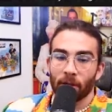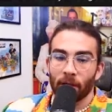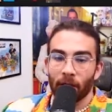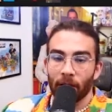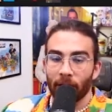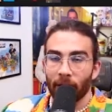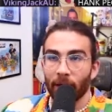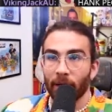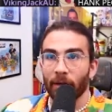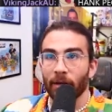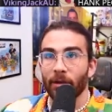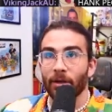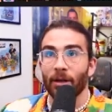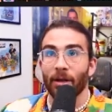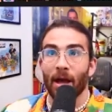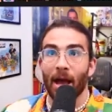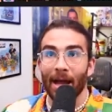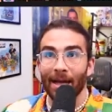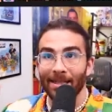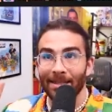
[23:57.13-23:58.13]
and, a, and
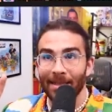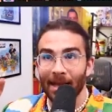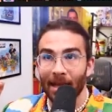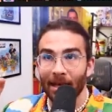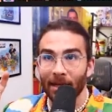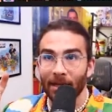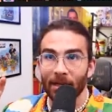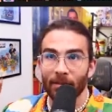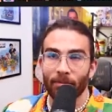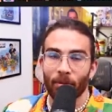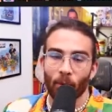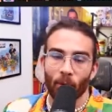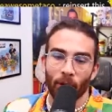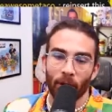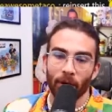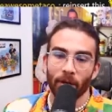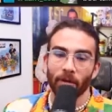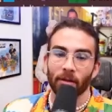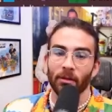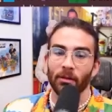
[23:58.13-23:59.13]
an identity
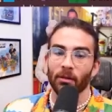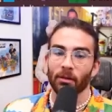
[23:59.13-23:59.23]
point